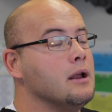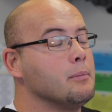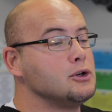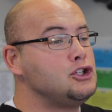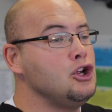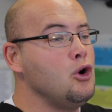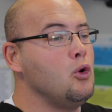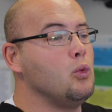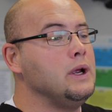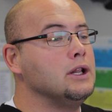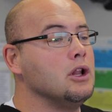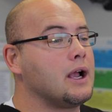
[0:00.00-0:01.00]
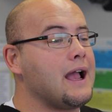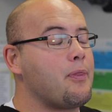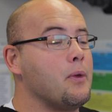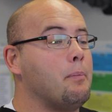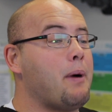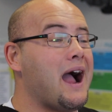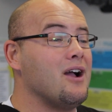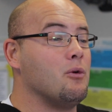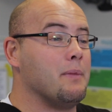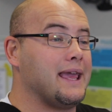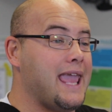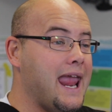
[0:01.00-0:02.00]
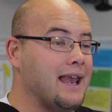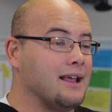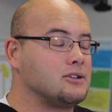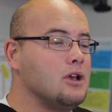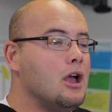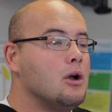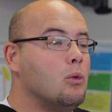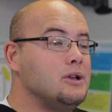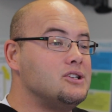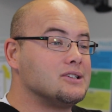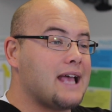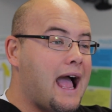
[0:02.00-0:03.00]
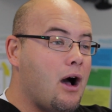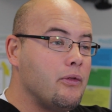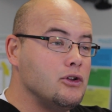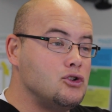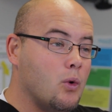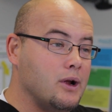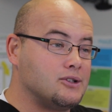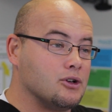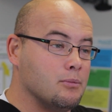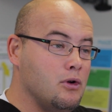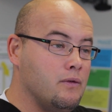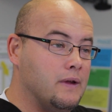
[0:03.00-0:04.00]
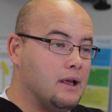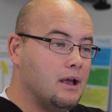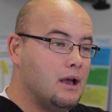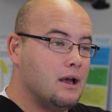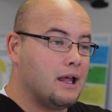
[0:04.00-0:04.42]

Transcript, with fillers: Number two, we look at the biomechanics, which is how the joints are moving.